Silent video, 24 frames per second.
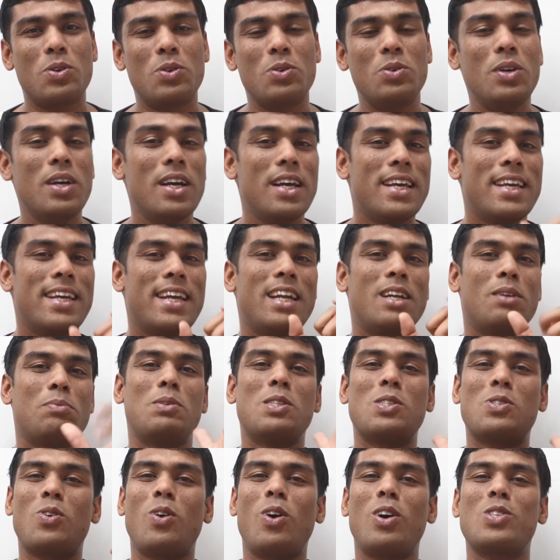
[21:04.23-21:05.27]
2. It
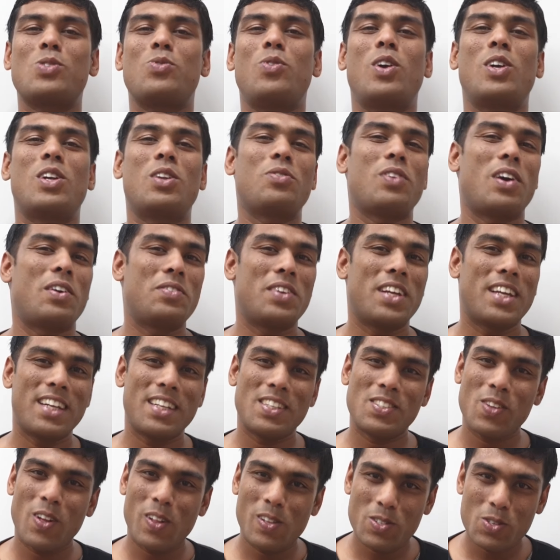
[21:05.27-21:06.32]
means cos 45 degree
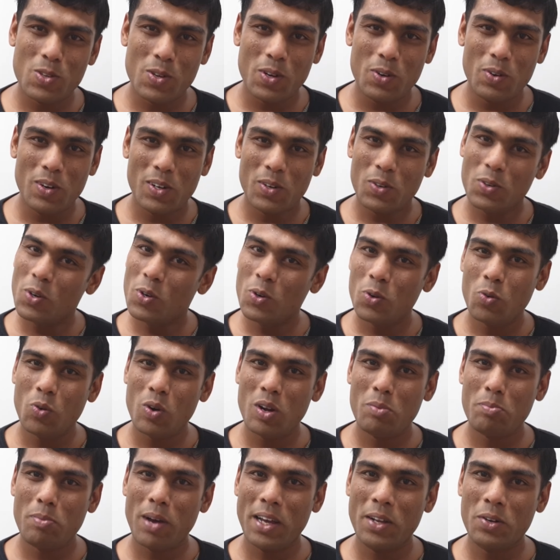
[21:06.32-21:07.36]
is also equal to
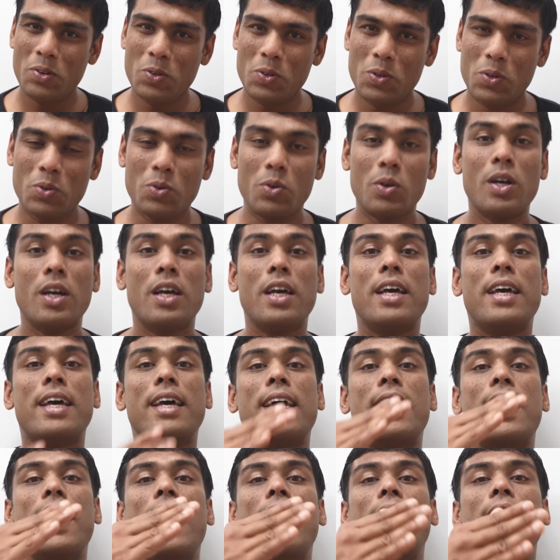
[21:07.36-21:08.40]
1 by root 2.
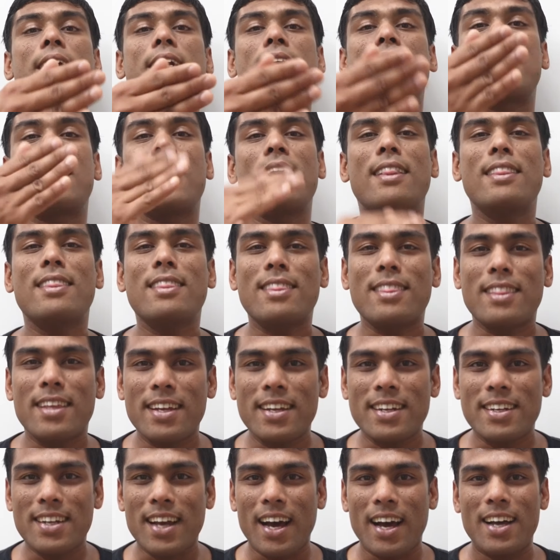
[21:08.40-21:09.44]
And tan
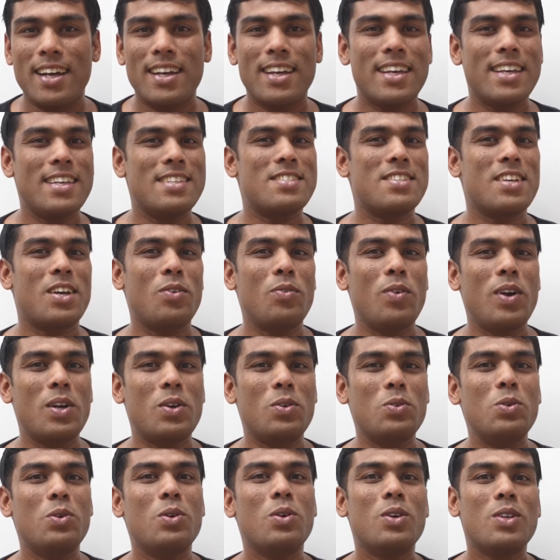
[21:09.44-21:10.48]
theta is equal
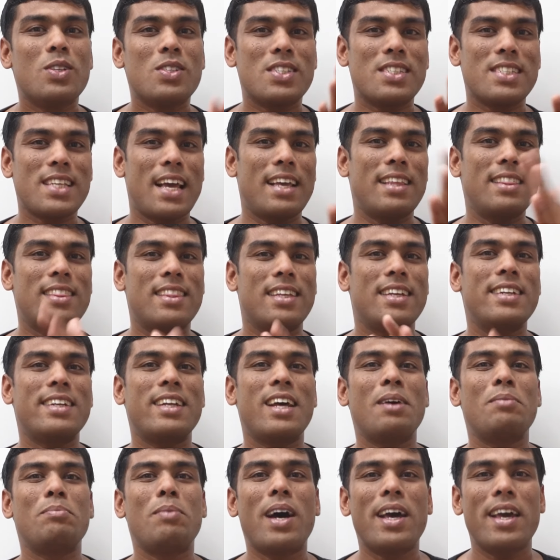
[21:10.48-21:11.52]
to sine
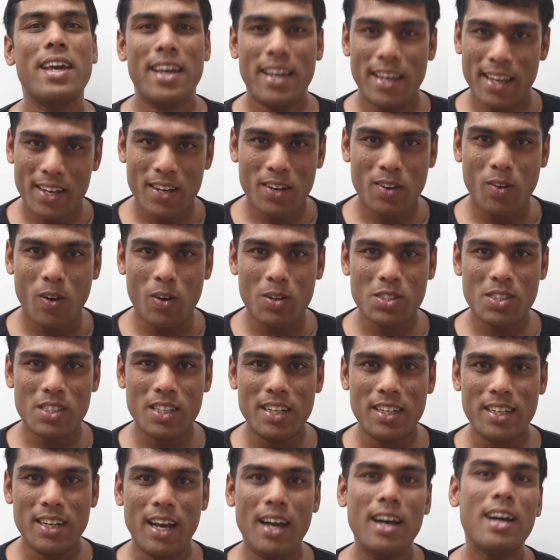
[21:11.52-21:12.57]
theta by cos
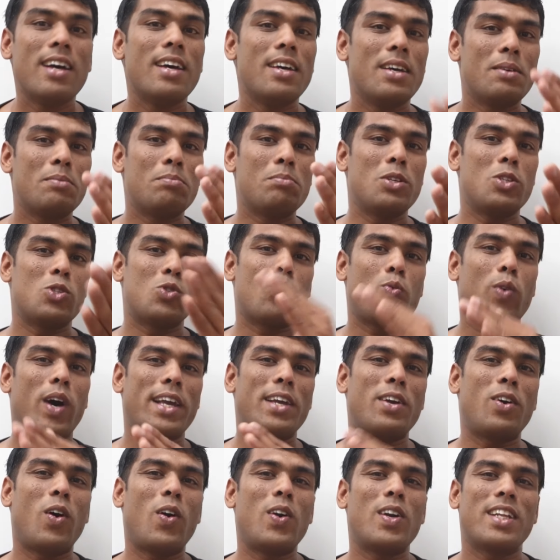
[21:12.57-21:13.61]
theta, means y
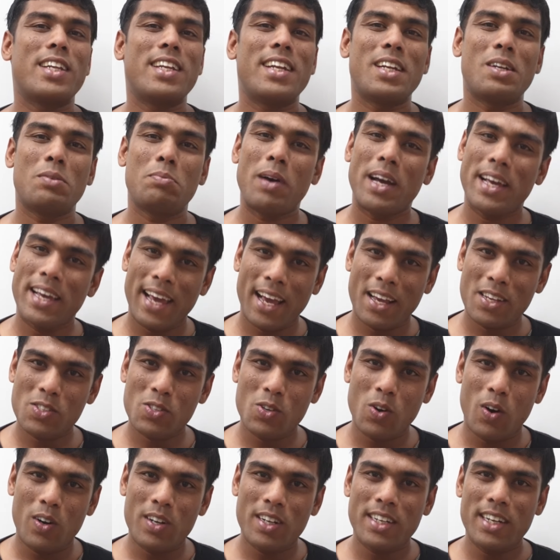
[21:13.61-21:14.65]
coordinate by x
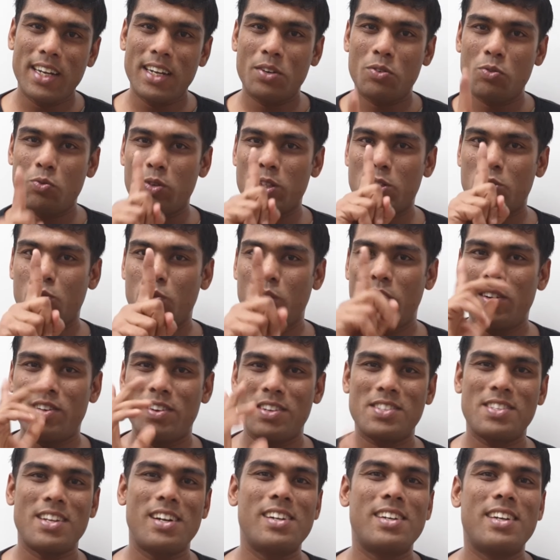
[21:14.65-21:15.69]
coordinate, which will
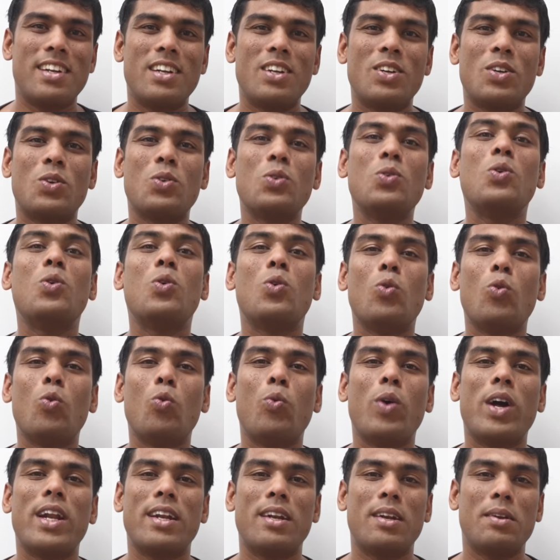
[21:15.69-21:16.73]
result into
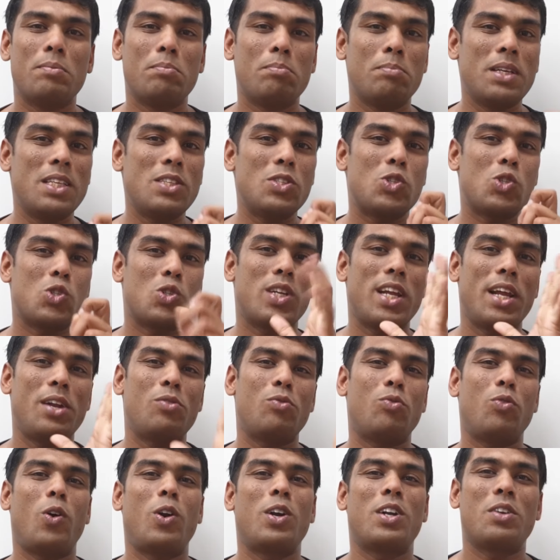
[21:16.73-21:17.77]
1, means tan
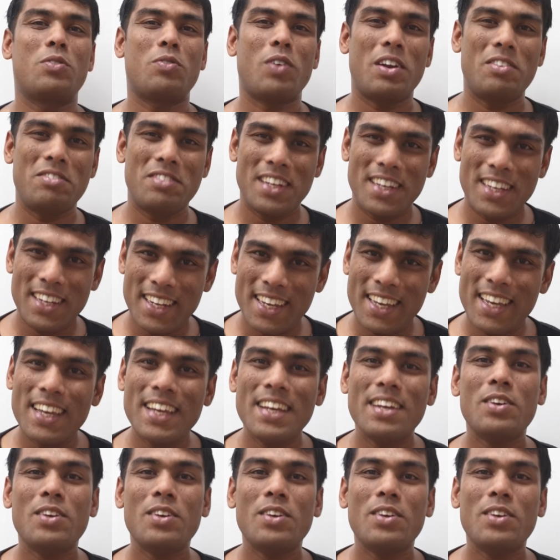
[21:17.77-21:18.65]
45 degree